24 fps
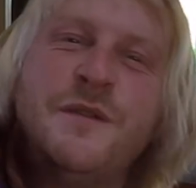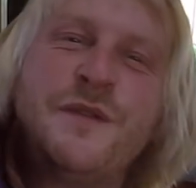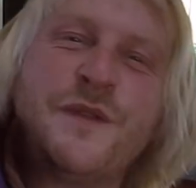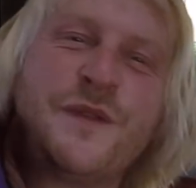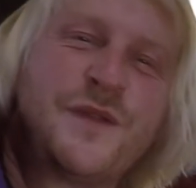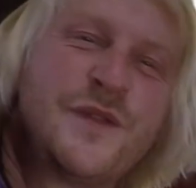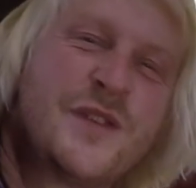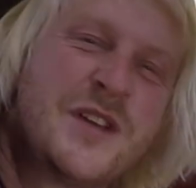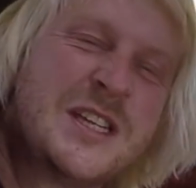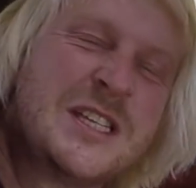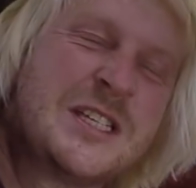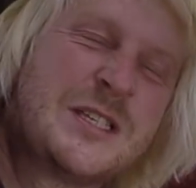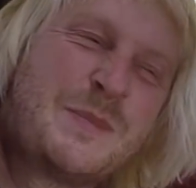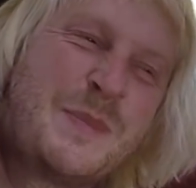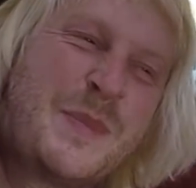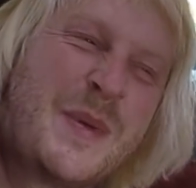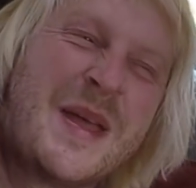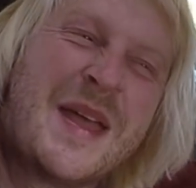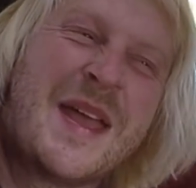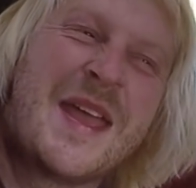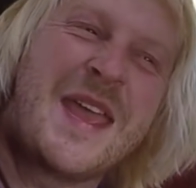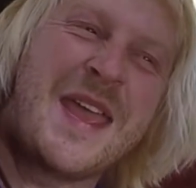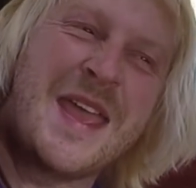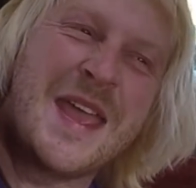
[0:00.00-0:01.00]

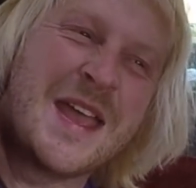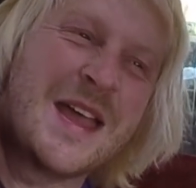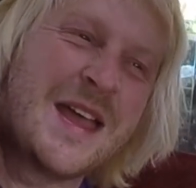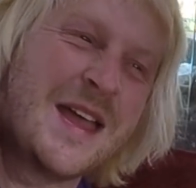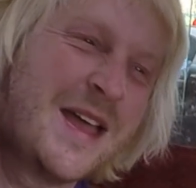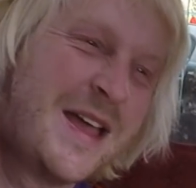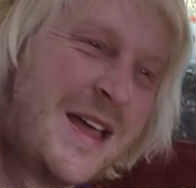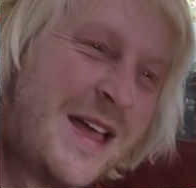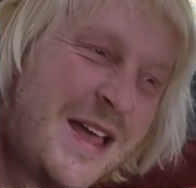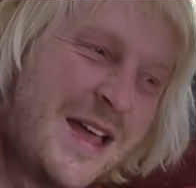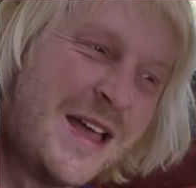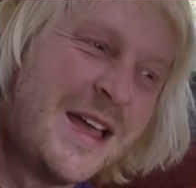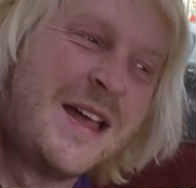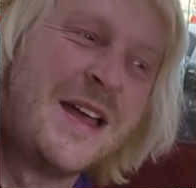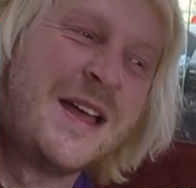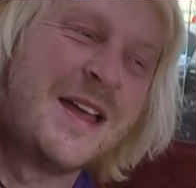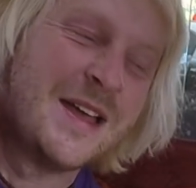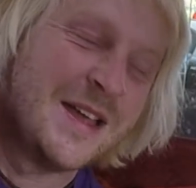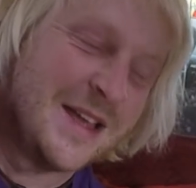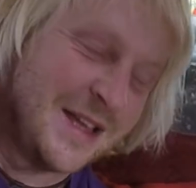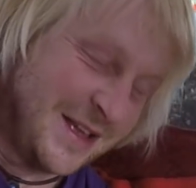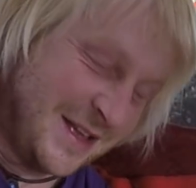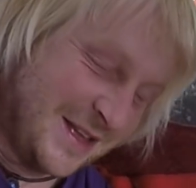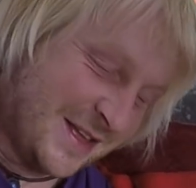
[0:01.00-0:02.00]
frisbee
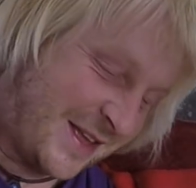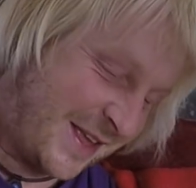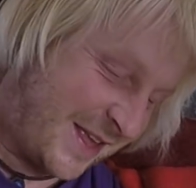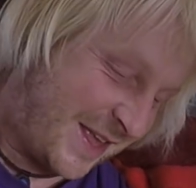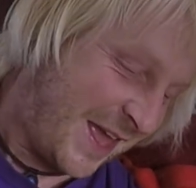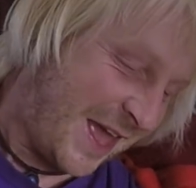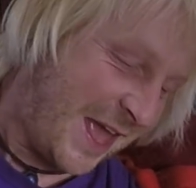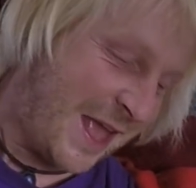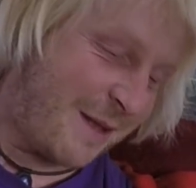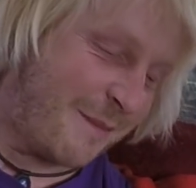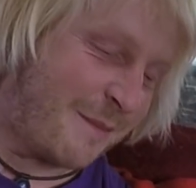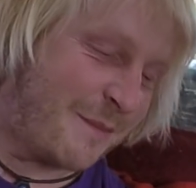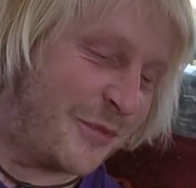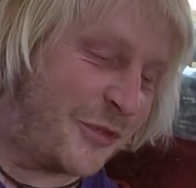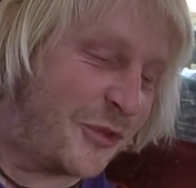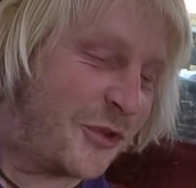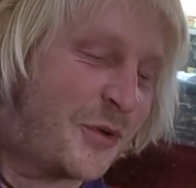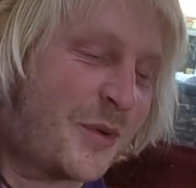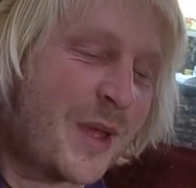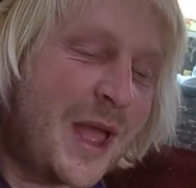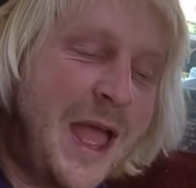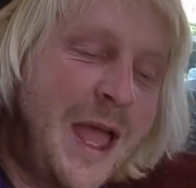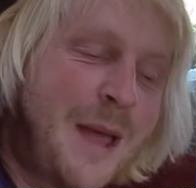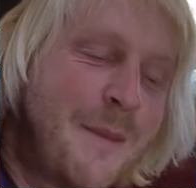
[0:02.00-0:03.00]
that came
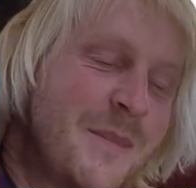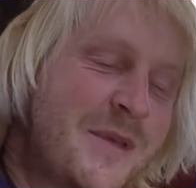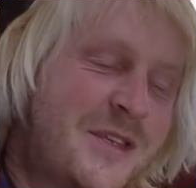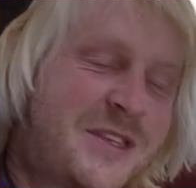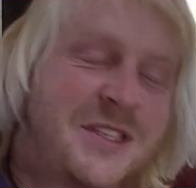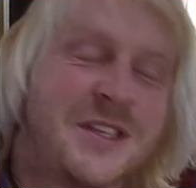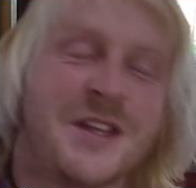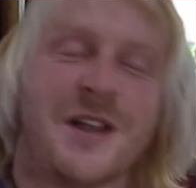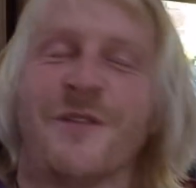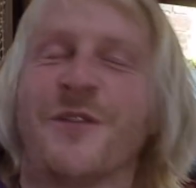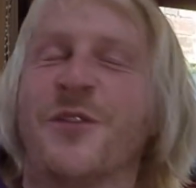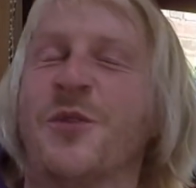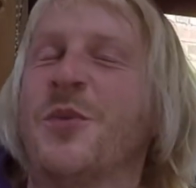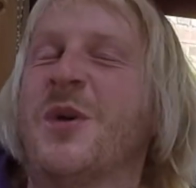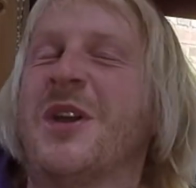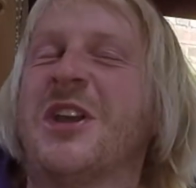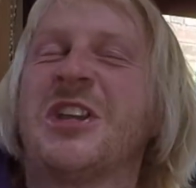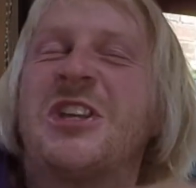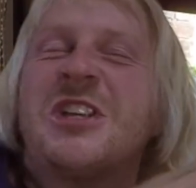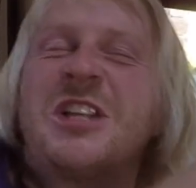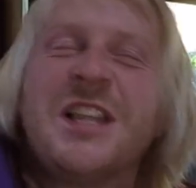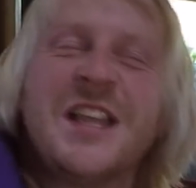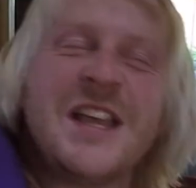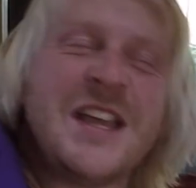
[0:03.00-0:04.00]
through Amazon off the
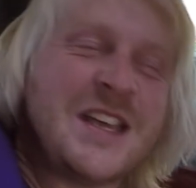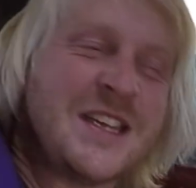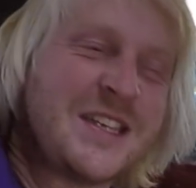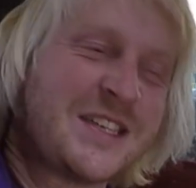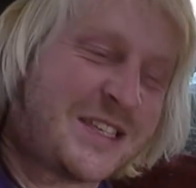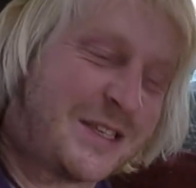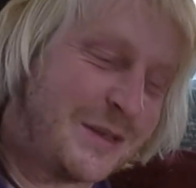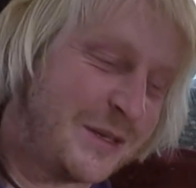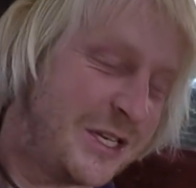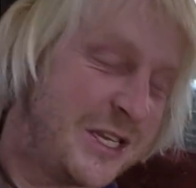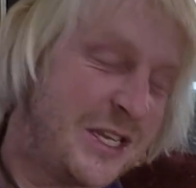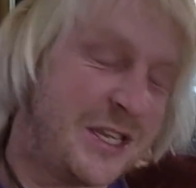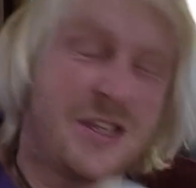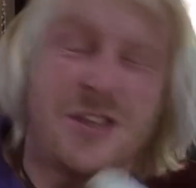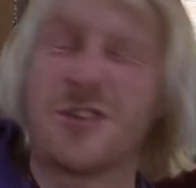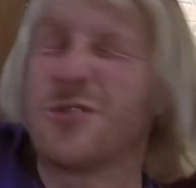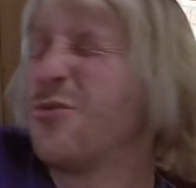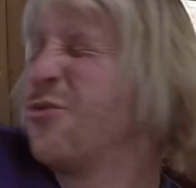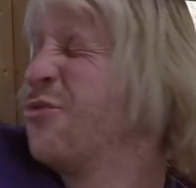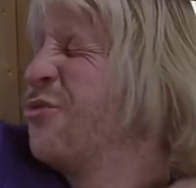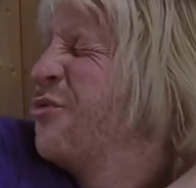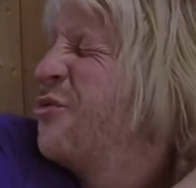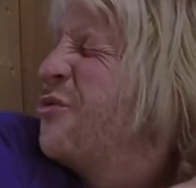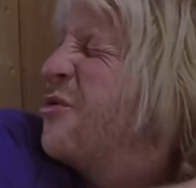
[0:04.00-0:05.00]
wish list that he is
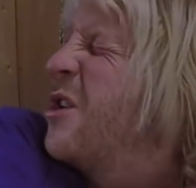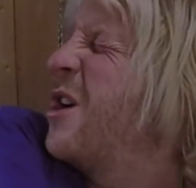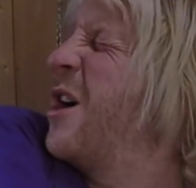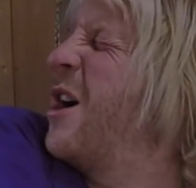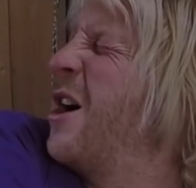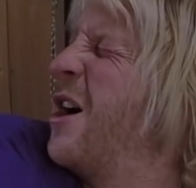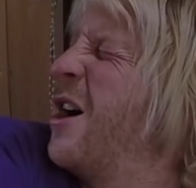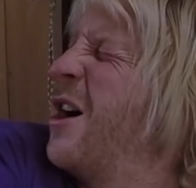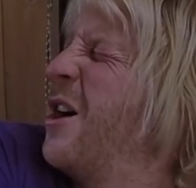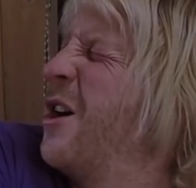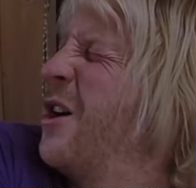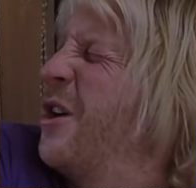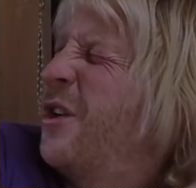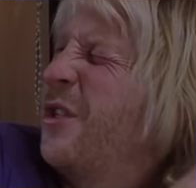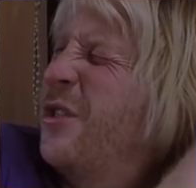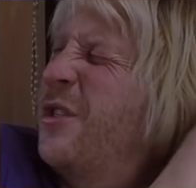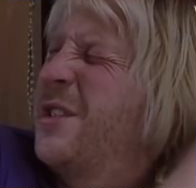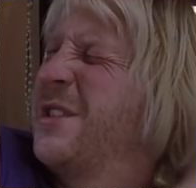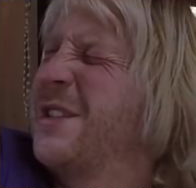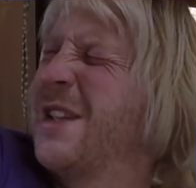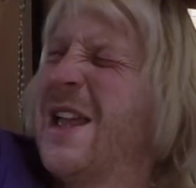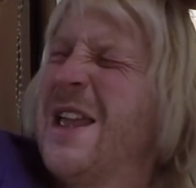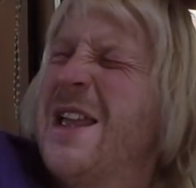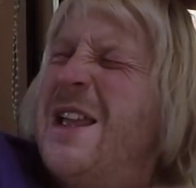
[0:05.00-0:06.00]

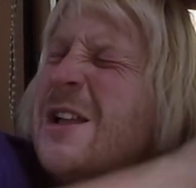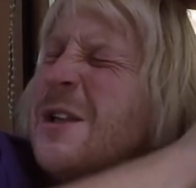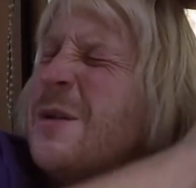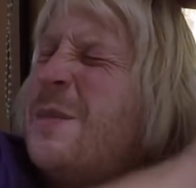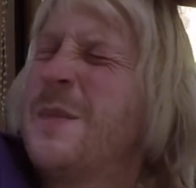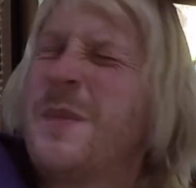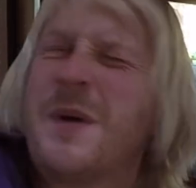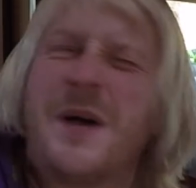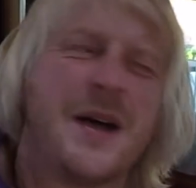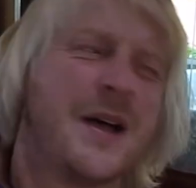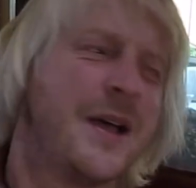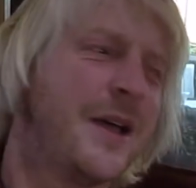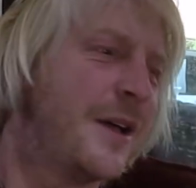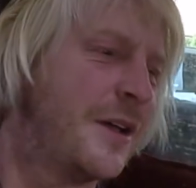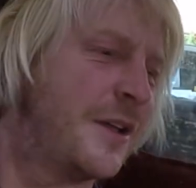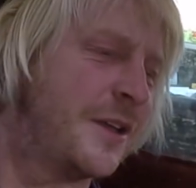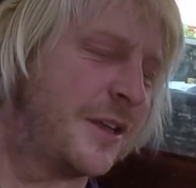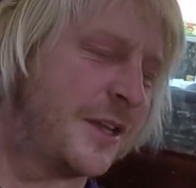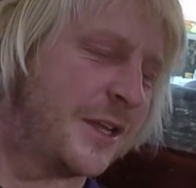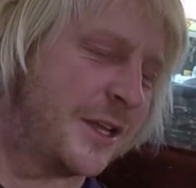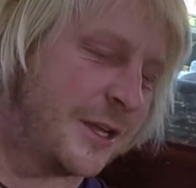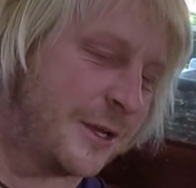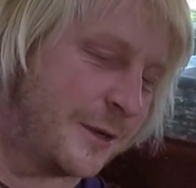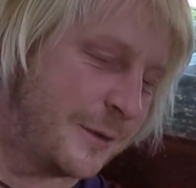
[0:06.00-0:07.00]
rather taken by,
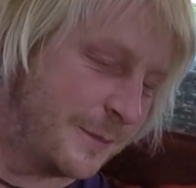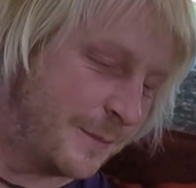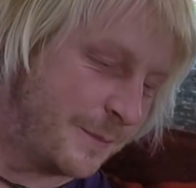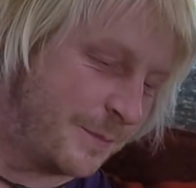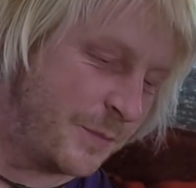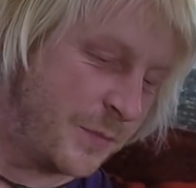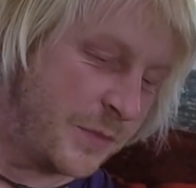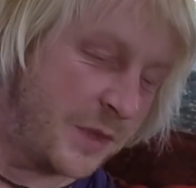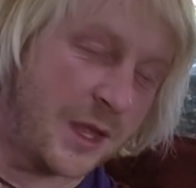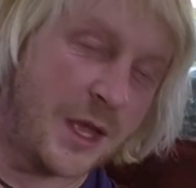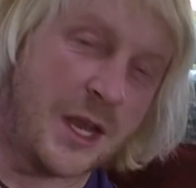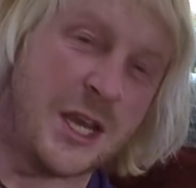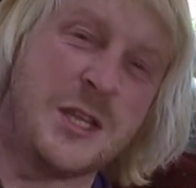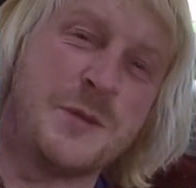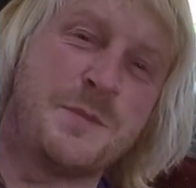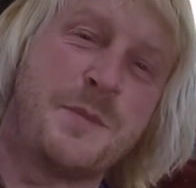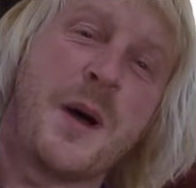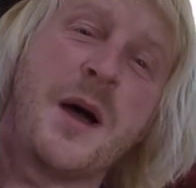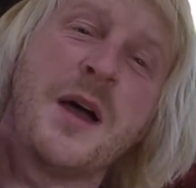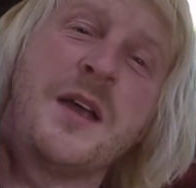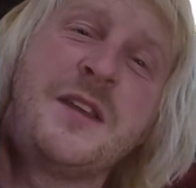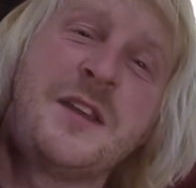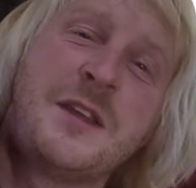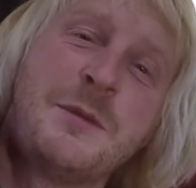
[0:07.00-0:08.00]
aren't you? And he's
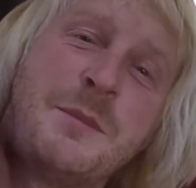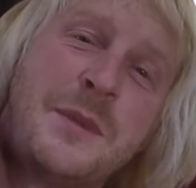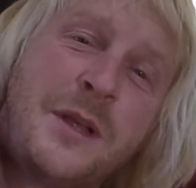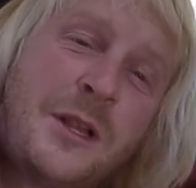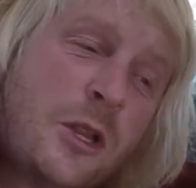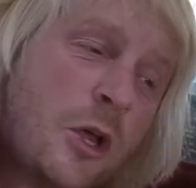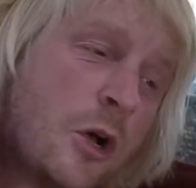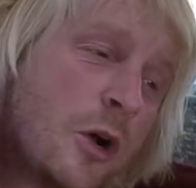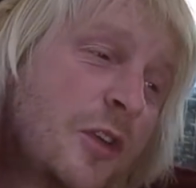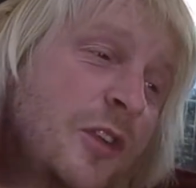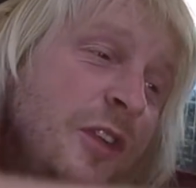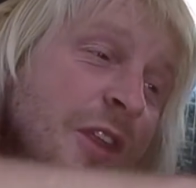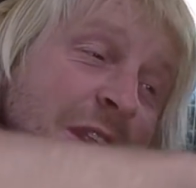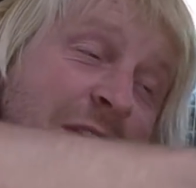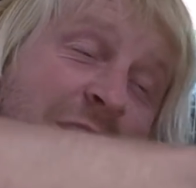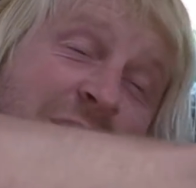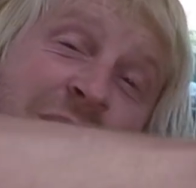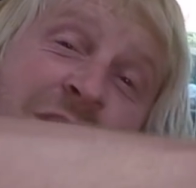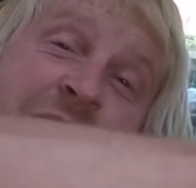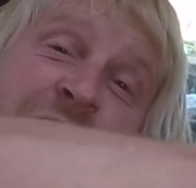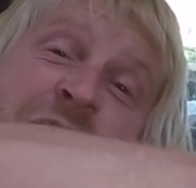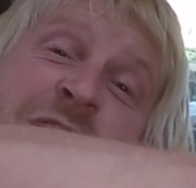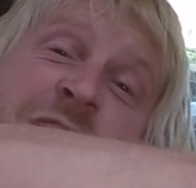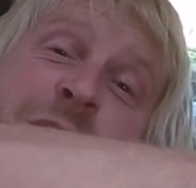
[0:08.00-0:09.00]
biting me. Look, see this?
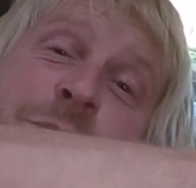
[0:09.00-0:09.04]
This is